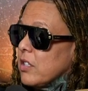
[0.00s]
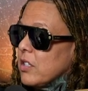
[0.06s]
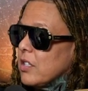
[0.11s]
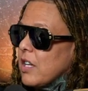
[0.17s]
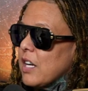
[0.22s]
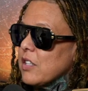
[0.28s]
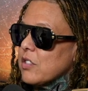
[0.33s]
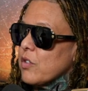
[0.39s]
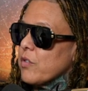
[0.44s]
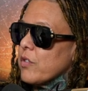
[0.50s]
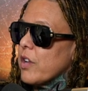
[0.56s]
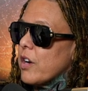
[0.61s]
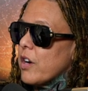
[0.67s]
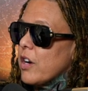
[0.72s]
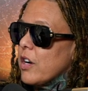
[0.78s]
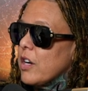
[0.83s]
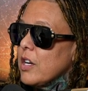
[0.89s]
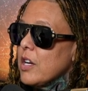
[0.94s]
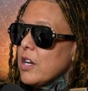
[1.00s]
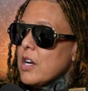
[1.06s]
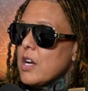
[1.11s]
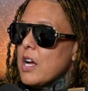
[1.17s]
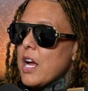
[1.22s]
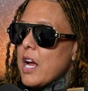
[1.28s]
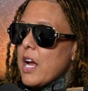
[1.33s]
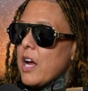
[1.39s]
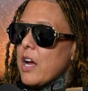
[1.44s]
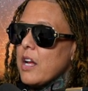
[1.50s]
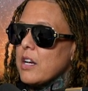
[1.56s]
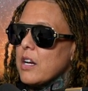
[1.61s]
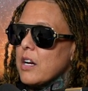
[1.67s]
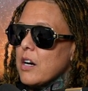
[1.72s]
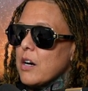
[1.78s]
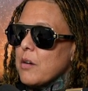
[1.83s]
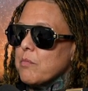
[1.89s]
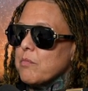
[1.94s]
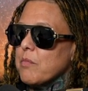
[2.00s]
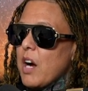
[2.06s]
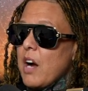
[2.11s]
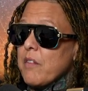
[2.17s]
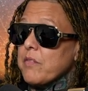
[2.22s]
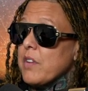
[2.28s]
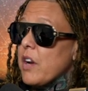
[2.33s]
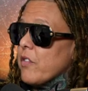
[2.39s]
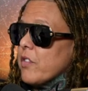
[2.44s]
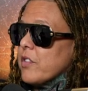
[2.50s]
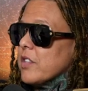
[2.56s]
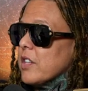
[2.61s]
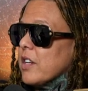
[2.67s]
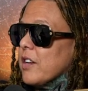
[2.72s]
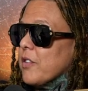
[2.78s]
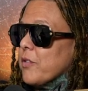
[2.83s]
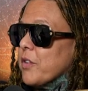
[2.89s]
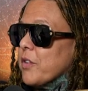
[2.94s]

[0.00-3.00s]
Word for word: nice over there and um, i've never seen it